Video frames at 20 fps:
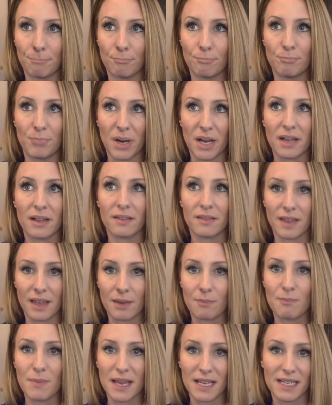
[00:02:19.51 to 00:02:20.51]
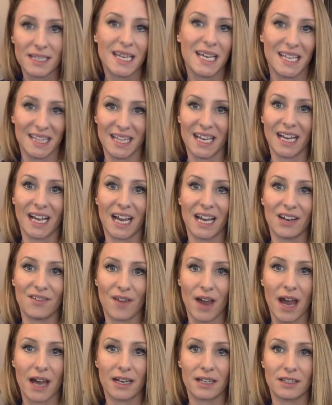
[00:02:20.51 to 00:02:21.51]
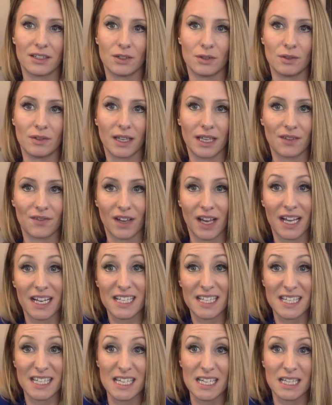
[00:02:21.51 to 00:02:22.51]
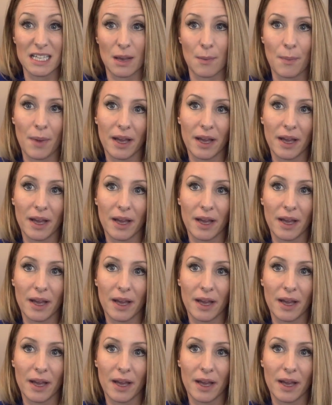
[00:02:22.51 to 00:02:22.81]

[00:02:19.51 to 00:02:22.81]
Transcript: but like maintain that kind of attitude like if it kind of sneaks up